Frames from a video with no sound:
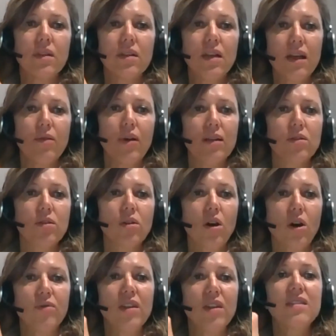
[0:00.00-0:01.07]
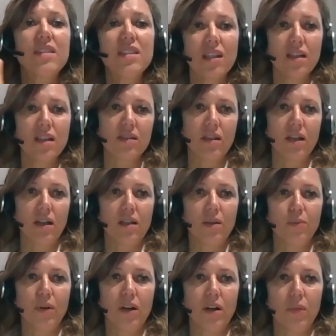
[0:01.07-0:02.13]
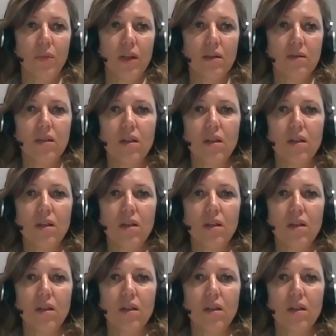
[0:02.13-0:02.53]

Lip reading: director of the CSR department.